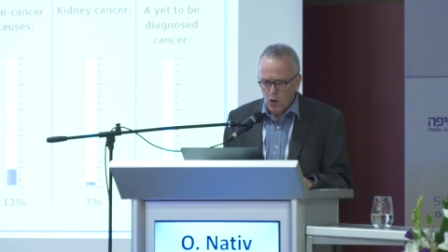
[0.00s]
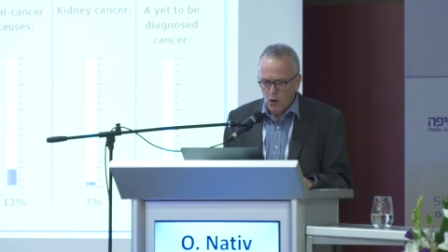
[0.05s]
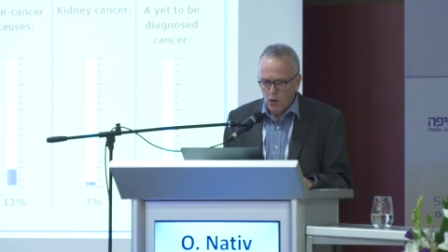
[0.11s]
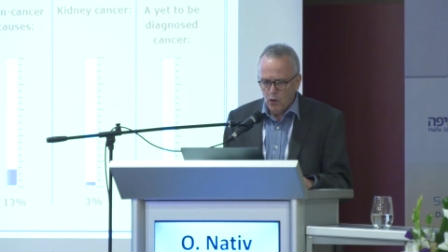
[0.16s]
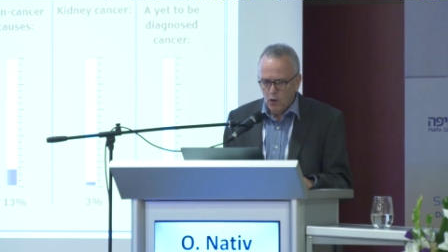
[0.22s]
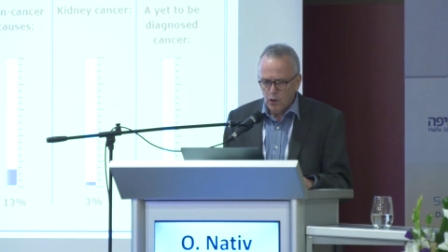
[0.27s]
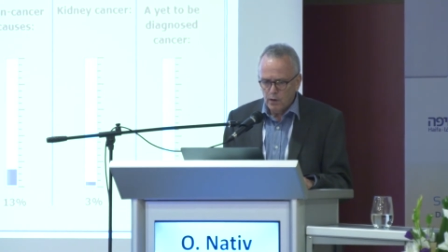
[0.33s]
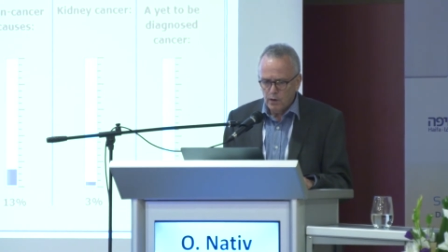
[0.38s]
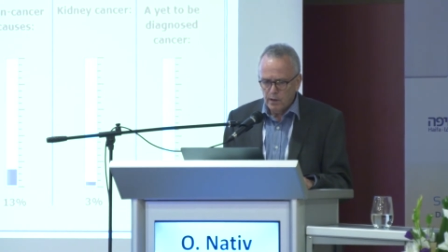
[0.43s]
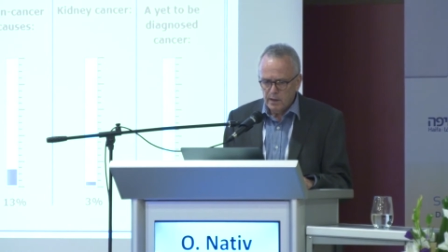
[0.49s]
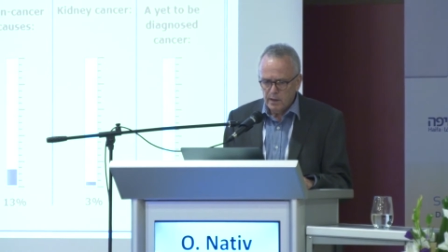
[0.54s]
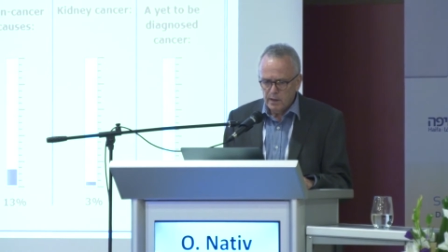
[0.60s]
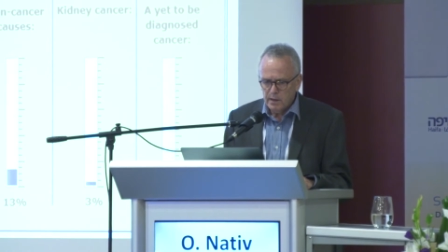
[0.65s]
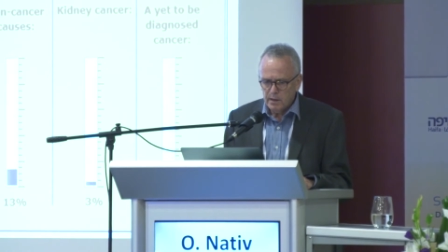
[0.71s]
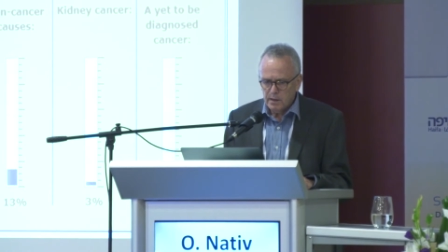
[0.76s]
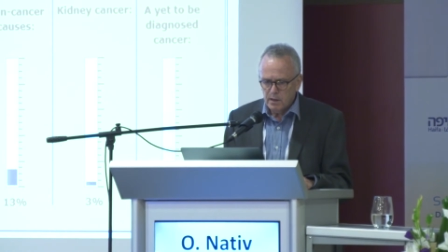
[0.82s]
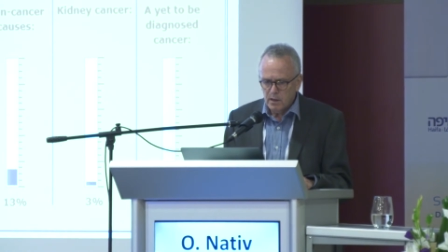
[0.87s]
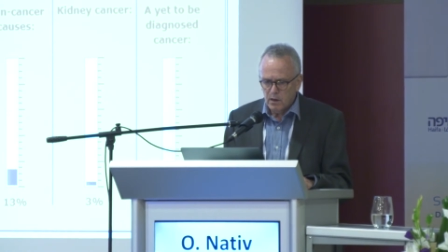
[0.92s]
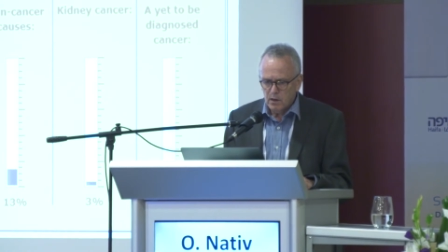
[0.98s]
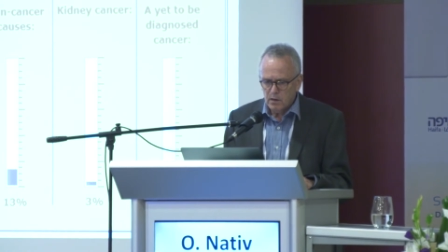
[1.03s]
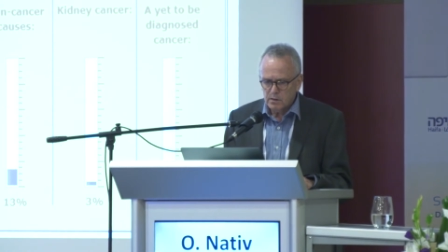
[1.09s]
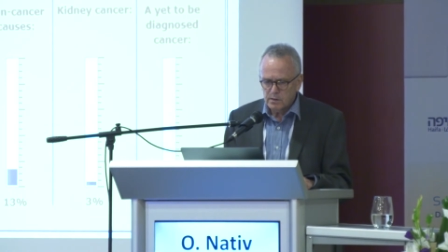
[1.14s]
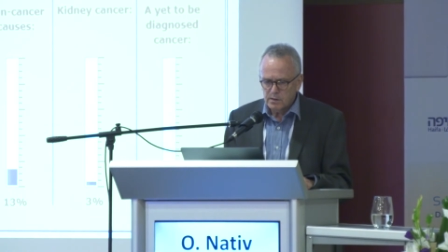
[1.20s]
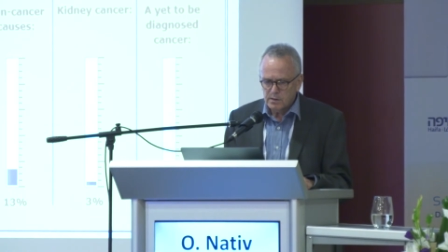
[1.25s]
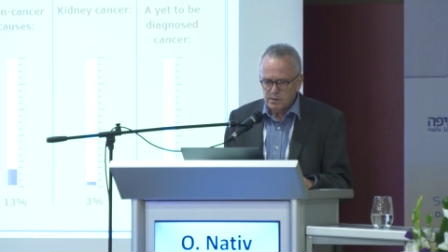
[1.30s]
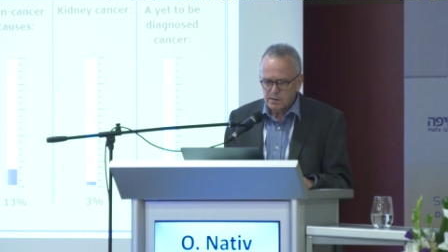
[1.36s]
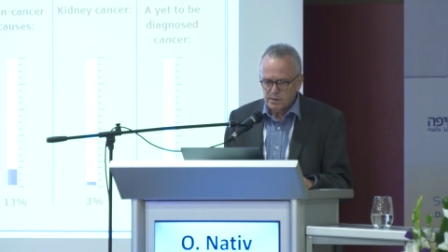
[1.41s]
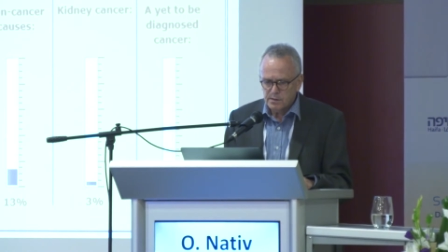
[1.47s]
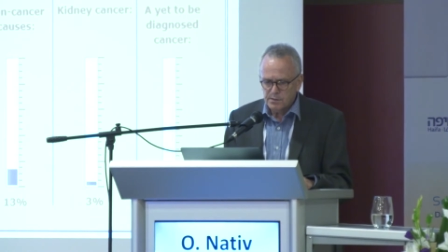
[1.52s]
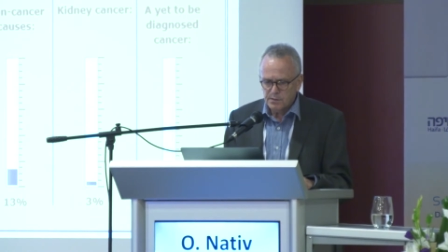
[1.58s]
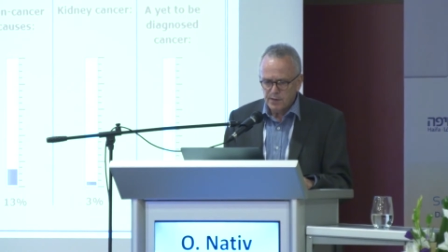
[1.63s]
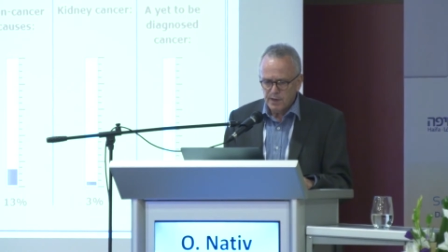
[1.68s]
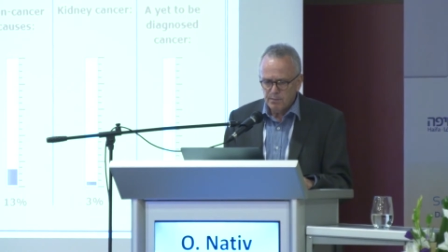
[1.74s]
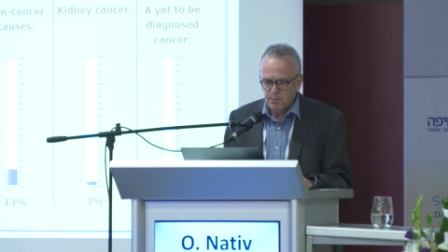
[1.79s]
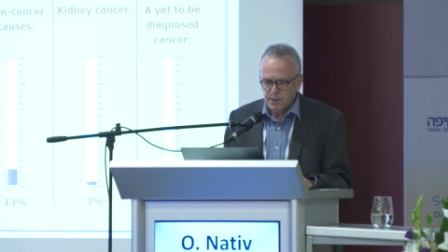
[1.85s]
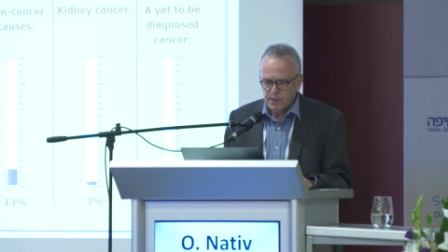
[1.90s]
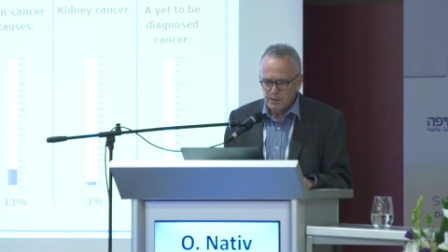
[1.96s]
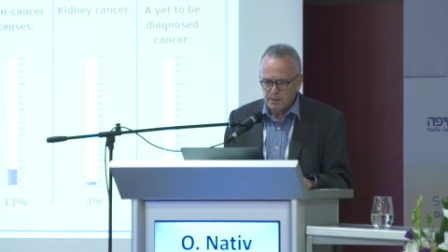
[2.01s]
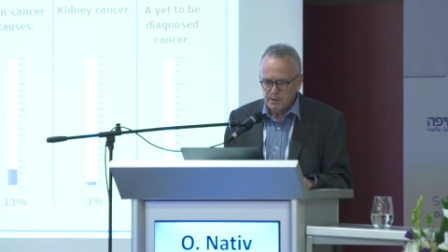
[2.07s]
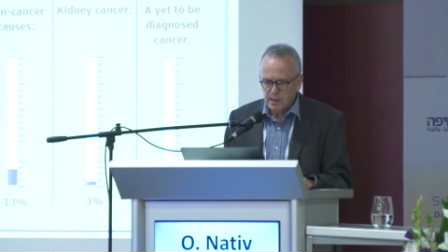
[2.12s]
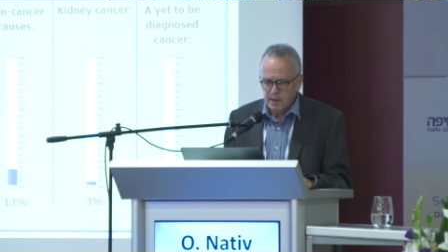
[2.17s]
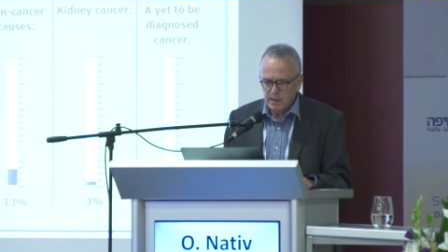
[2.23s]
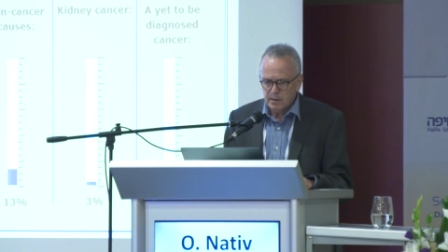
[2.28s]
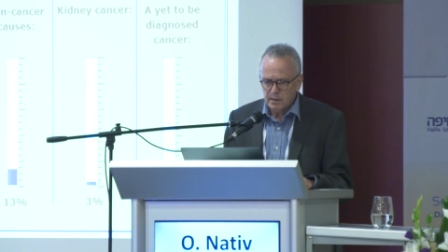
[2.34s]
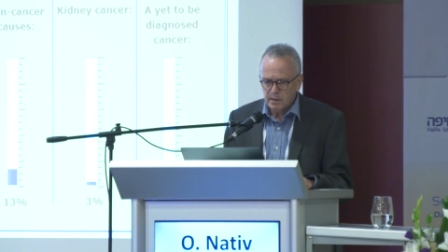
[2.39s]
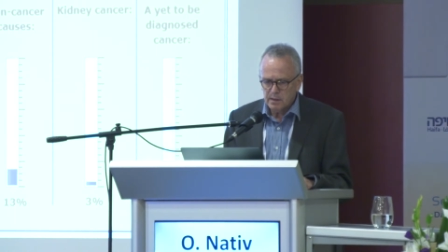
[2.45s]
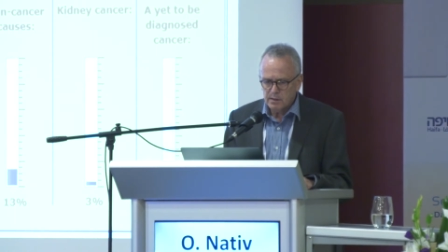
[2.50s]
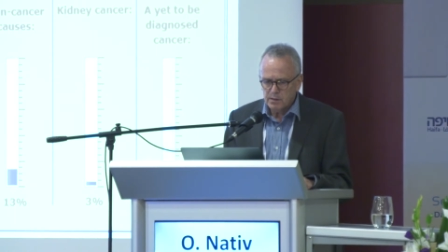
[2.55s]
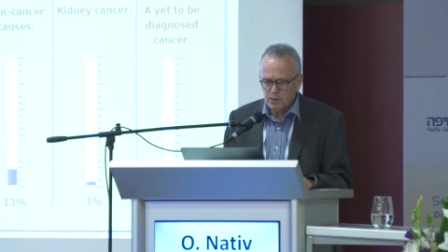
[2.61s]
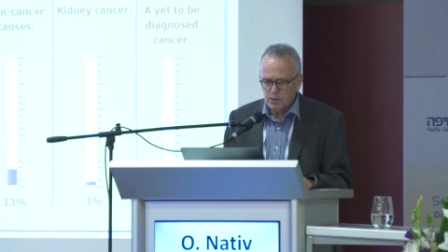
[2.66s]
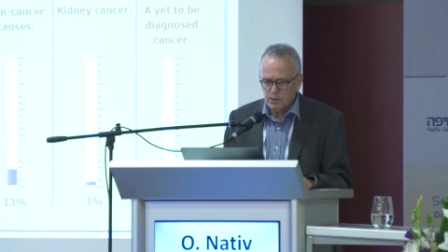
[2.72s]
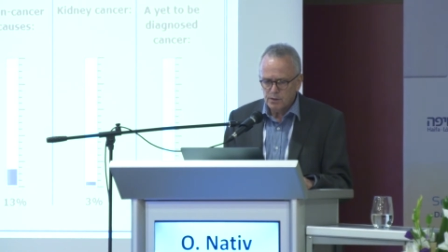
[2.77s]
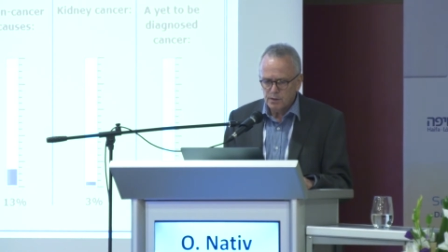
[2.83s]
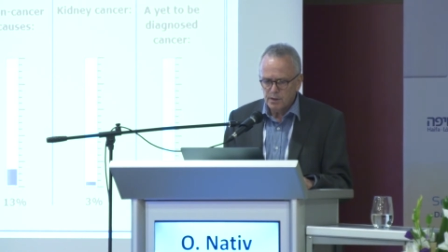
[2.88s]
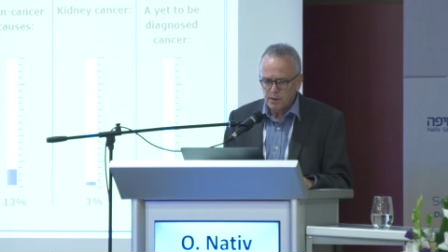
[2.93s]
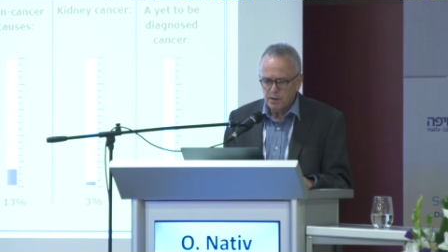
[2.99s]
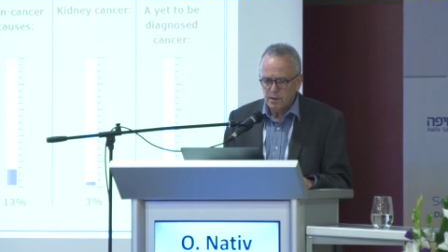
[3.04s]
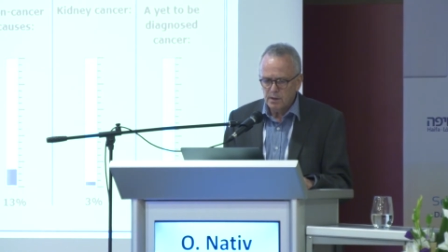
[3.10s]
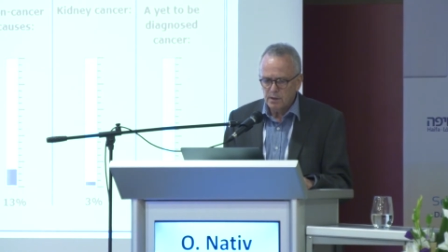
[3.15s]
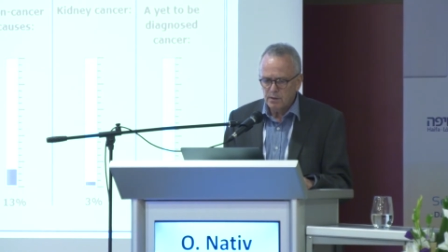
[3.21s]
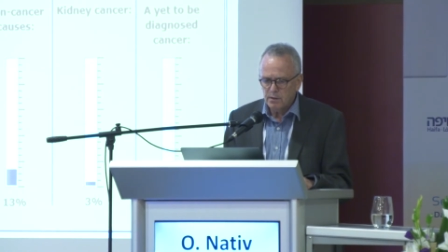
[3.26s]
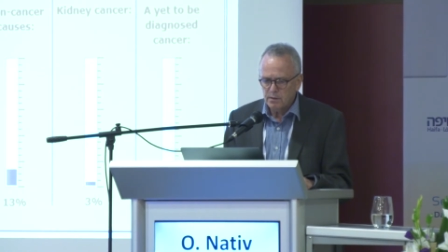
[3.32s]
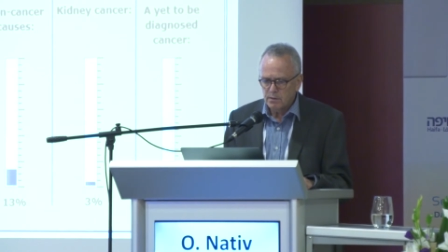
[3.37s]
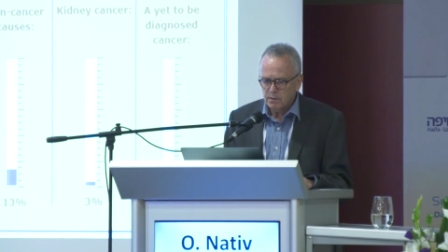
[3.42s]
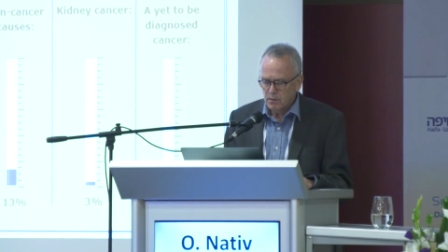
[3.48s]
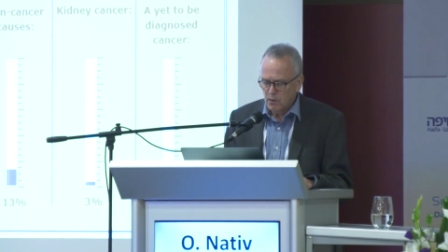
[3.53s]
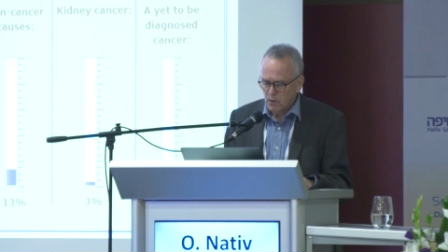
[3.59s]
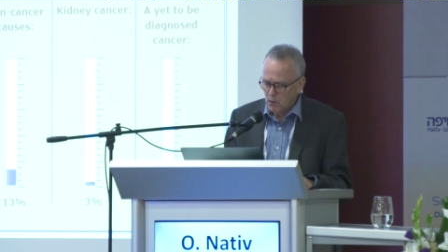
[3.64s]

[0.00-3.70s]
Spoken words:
Only 3%, as you see here.